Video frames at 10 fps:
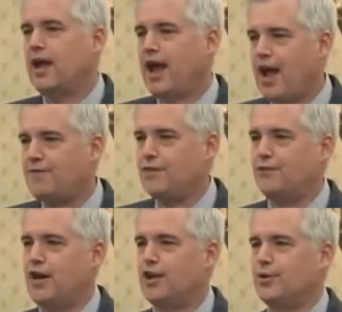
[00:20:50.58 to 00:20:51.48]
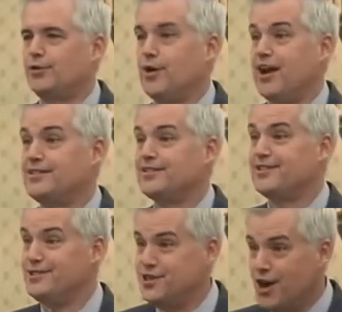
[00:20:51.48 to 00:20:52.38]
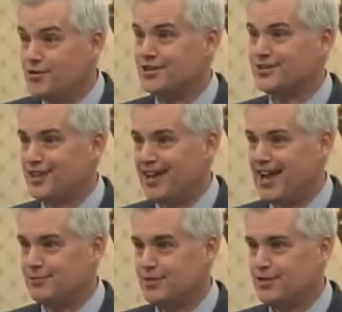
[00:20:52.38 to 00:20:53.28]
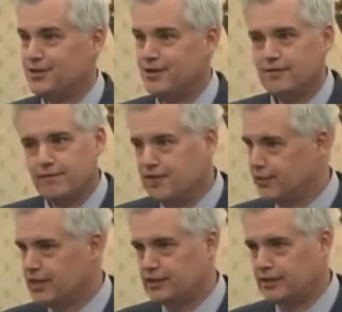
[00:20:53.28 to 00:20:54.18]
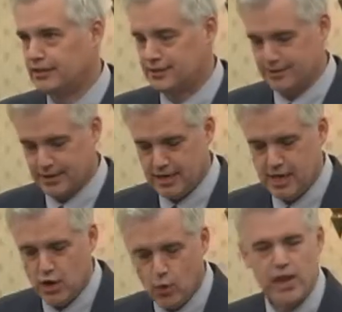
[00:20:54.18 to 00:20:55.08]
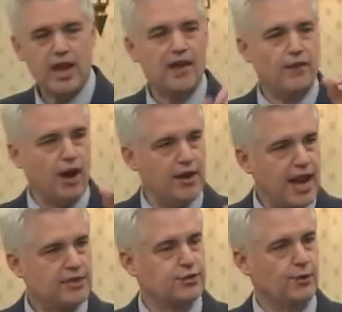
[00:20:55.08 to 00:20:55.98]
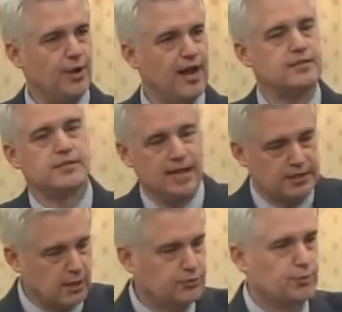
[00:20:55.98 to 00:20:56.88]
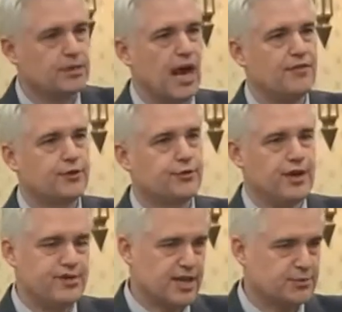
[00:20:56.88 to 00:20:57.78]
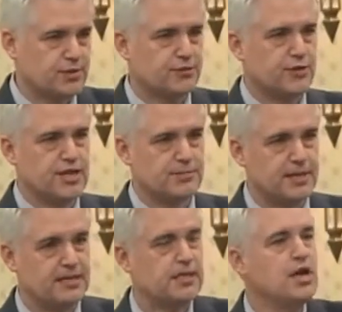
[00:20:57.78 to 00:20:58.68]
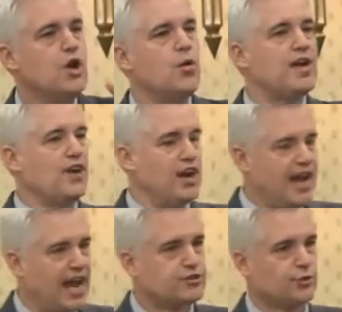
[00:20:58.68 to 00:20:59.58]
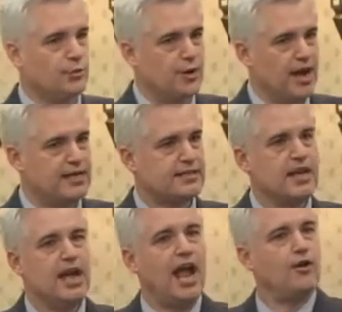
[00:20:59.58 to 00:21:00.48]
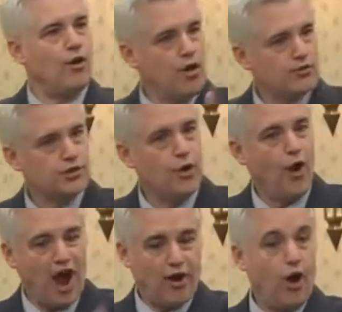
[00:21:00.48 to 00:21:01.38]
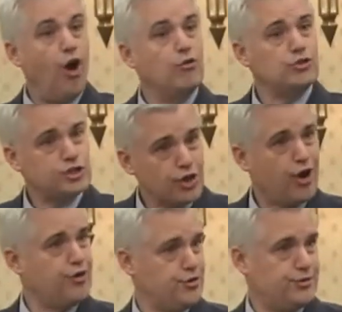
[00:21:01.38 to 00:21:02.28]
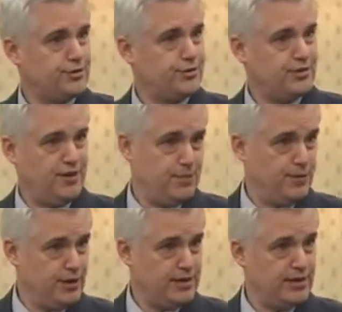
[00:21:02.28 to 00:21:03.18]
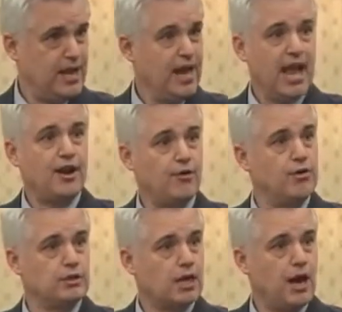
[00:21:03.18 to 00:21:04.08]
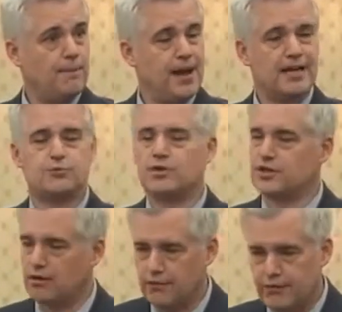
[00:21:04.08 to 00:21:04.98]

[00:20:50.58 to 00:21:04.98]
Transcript: have the following rights. Notice the language. Very clear. We have our natural rights. That comes from God the Creator. That's what the phrase means. We have our natural rights and also our own charters that have been written and our own compacts, which are